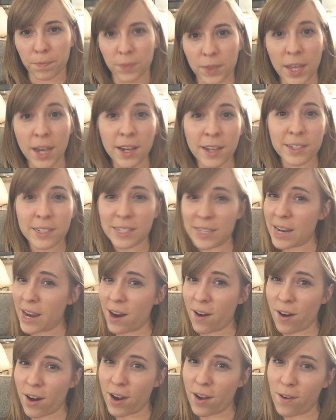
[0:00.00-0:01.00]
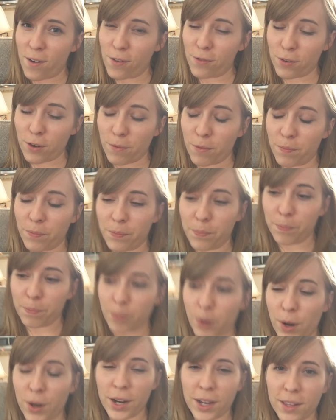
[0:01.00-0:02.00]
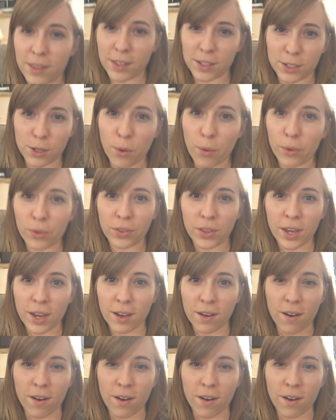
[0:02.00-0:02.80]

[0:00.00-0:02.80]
thanks to Ariel for putting this whole thing